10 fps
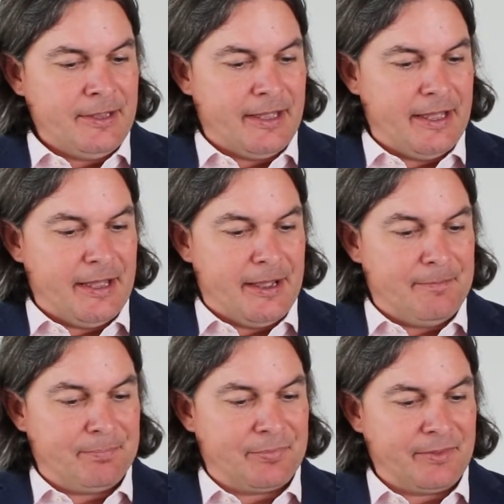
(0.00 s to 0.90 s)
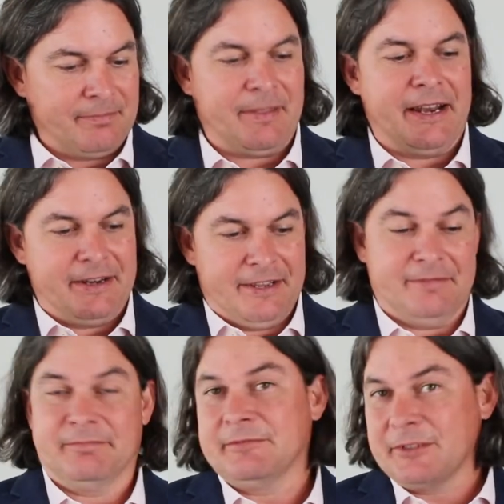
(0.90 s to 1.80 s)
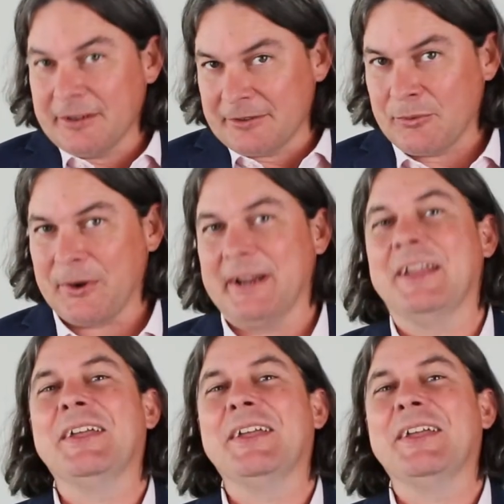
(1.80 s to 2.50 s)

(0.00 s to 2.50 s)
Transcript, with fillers: Um, and again, 20,